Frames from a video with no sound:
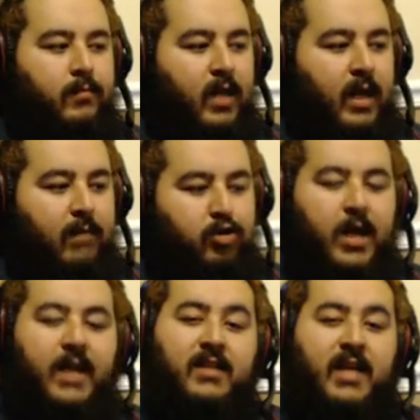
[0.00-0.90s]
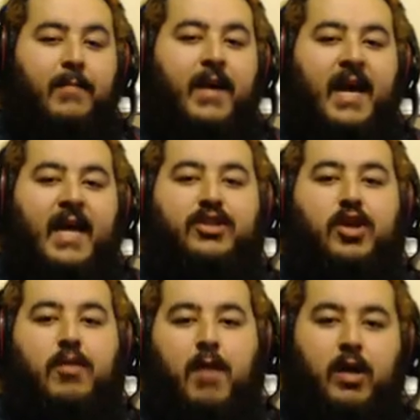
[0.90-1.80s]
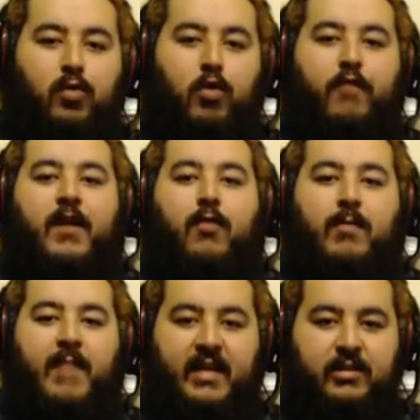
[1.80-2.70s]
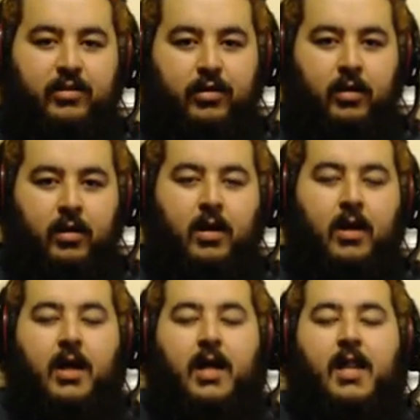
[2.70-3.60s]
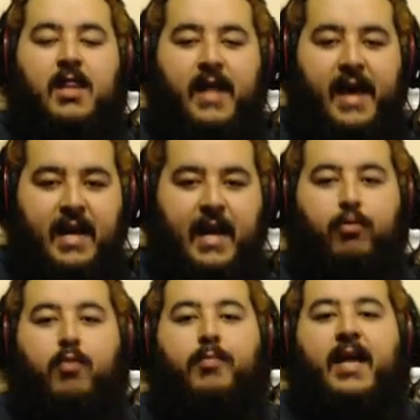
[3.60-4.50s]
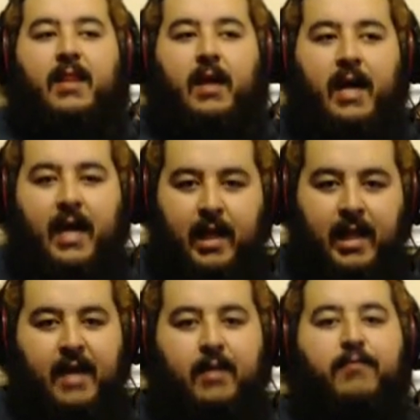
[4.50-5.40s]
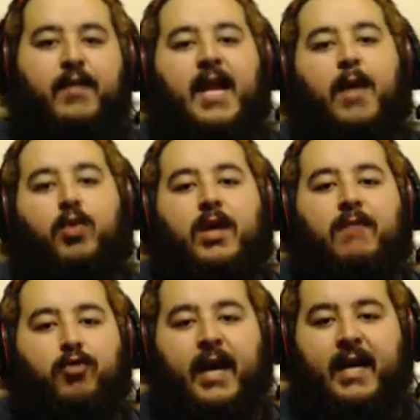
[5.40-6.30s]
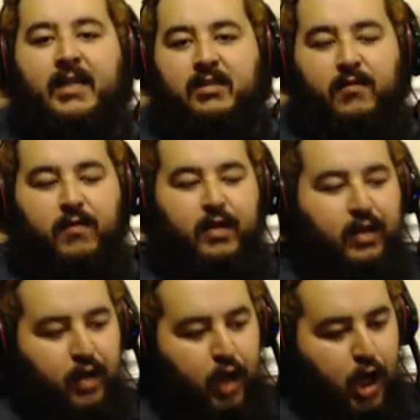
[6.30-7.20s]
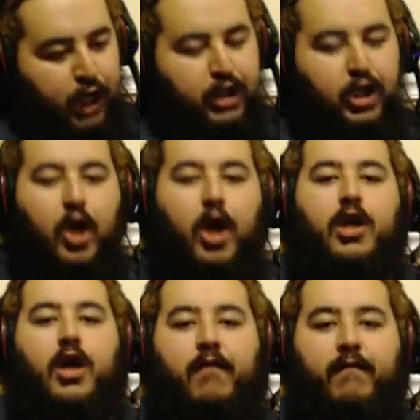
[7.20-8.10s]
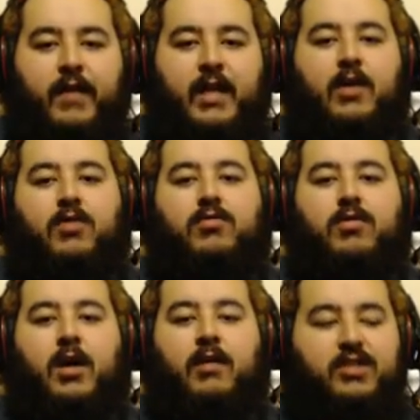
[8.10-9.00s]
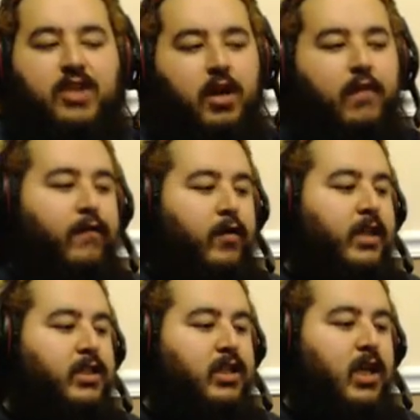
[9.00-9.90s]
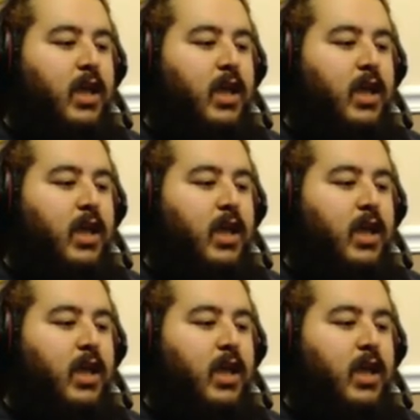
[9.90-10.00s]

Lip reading: I'm trying to get my hands on Modern Warfare Remastered. That I will play the hell out of, and I will give you guys a ton of video, a ton of footage.